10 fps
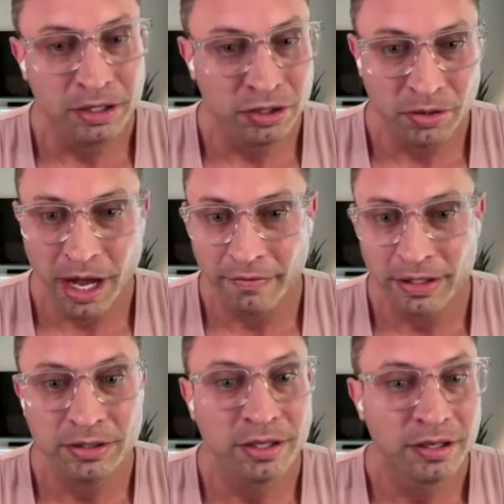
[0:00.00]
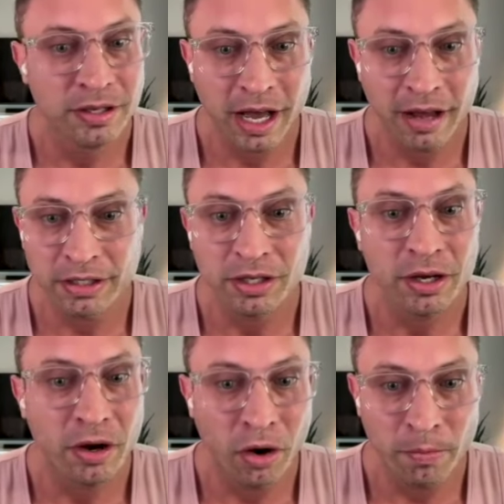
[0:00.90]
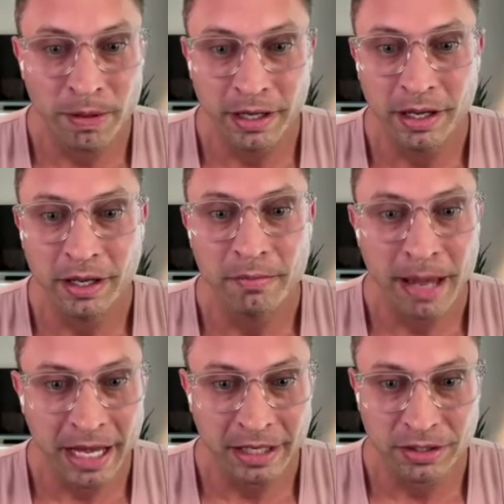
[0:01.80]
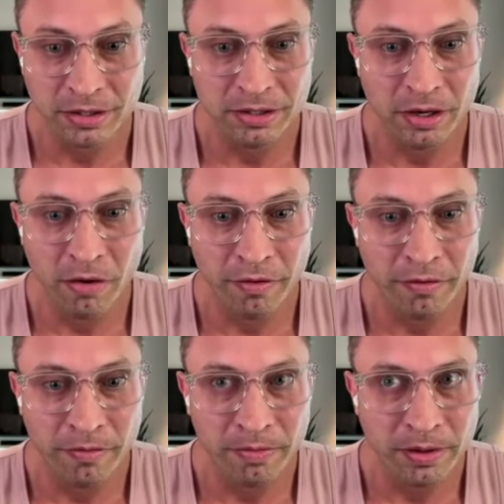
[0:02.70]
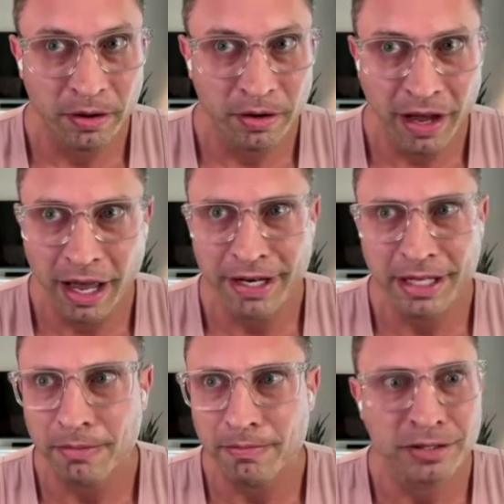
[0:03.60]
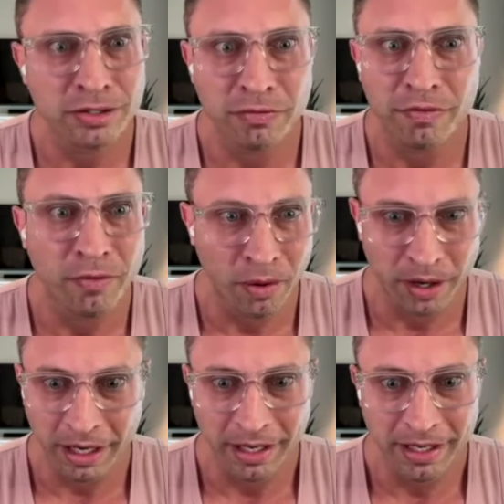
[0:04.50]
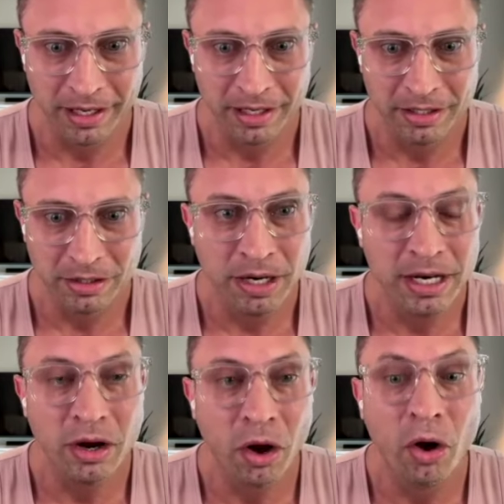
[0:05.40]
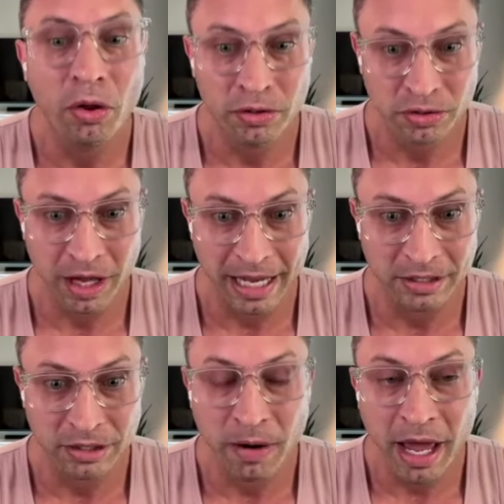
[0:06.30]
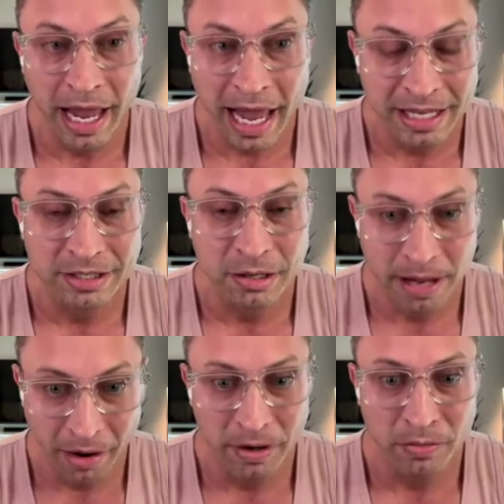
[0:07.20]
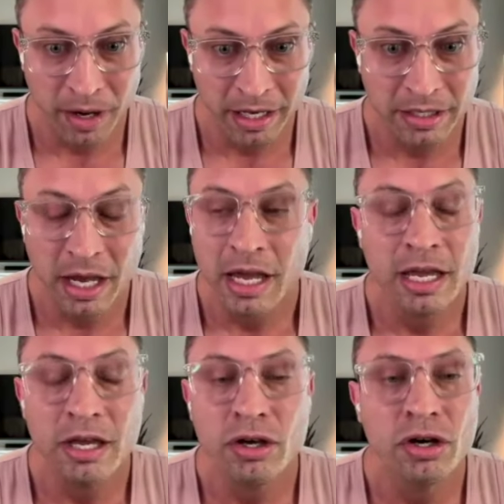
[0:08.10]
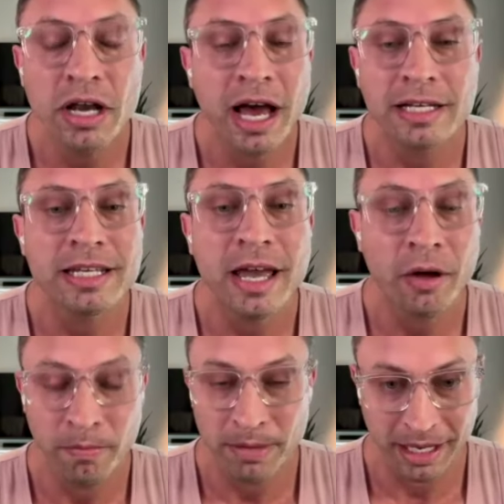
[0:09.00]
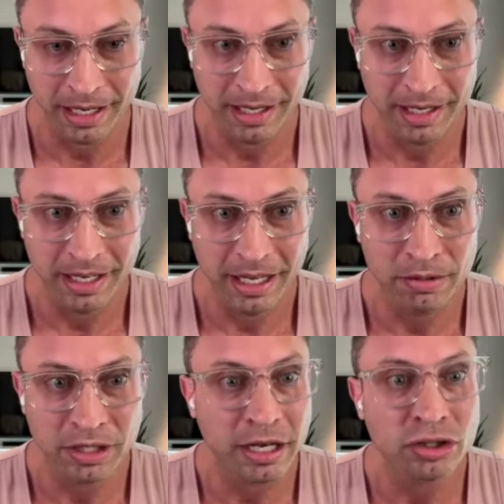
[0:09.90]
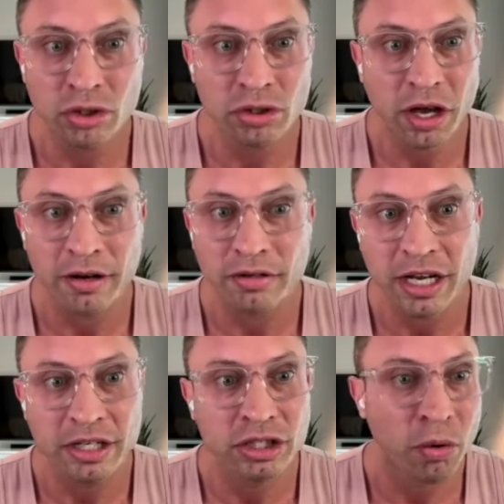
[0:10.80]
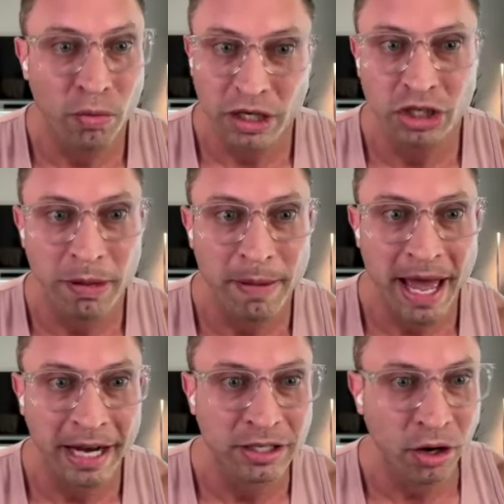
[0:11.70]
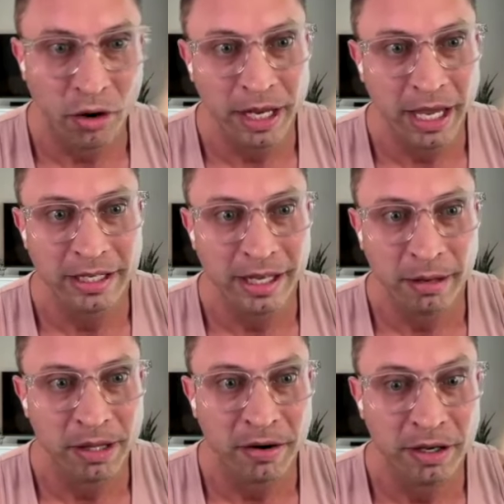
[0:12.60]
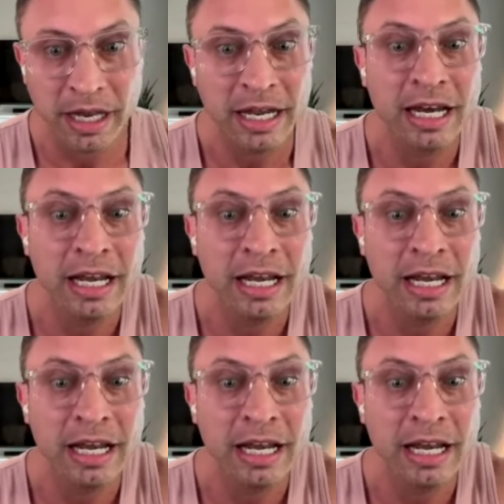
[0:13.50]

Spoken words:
true novice, novice, open, masters over 35, and I think masters over 40. So he did all those classes. When I asked him how it went, he could not tell me. He was like, as soon as I got on stage, they were rushing me back to go ahead and get up there again. He didn't